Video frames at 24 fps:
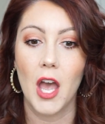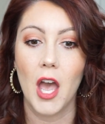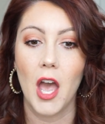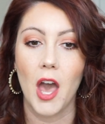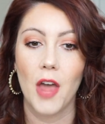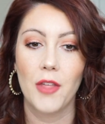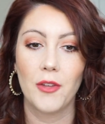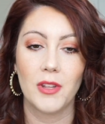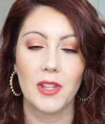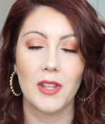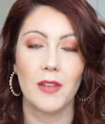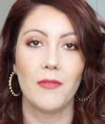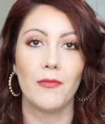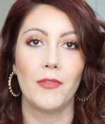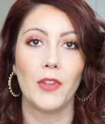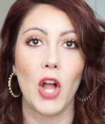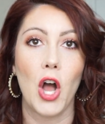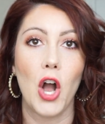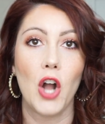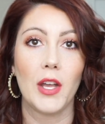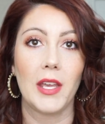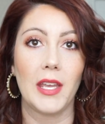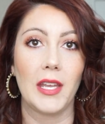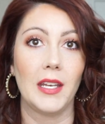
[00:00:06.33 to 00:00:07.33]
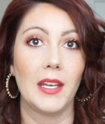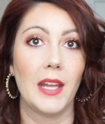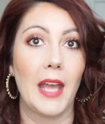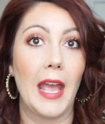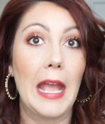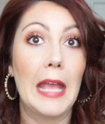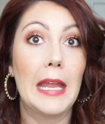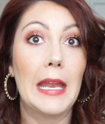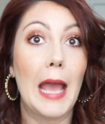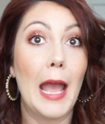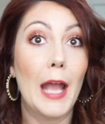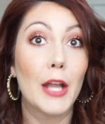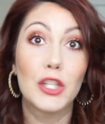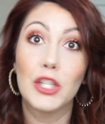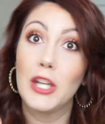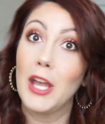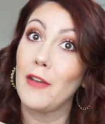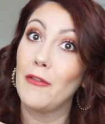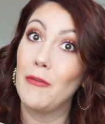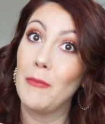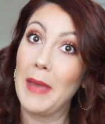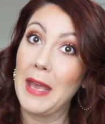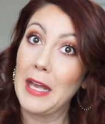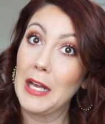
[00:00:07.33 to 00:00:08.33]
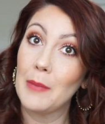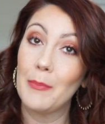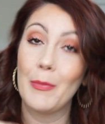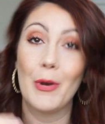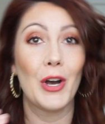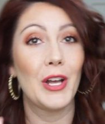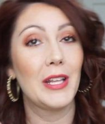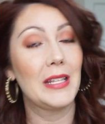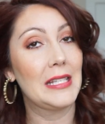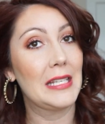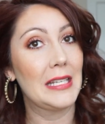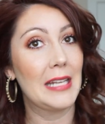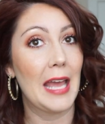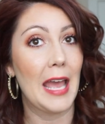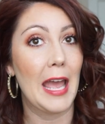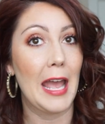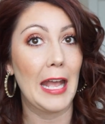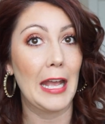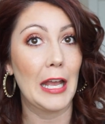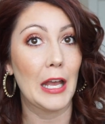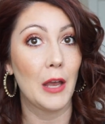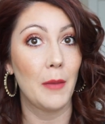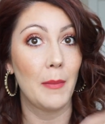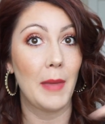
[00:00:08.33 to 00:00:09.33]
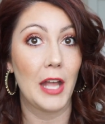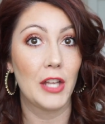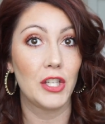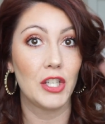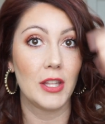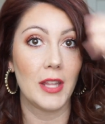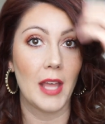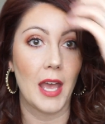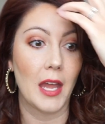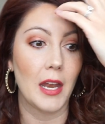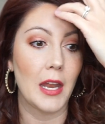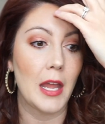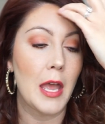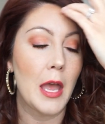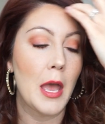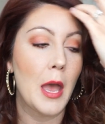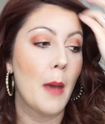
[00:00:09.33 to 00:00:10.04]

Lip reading: other than vlogging, and I actually have makeup on today. Imagine that.